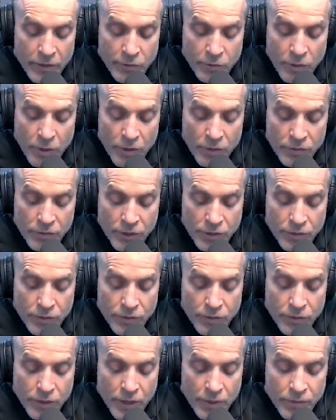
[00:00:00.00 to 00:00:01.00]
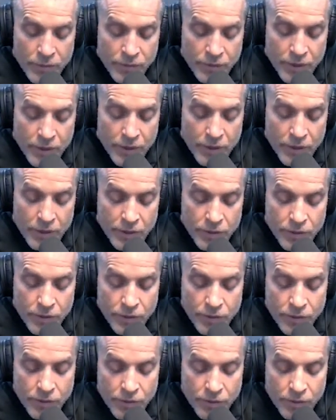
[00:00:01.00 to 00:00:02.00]
as well as I do, I would say that
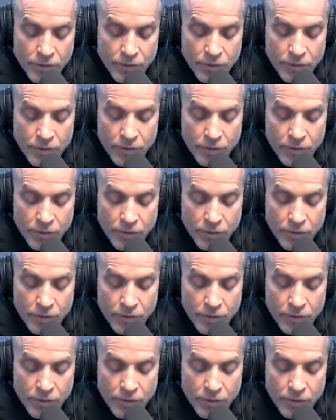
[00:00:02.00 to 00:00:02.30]
you're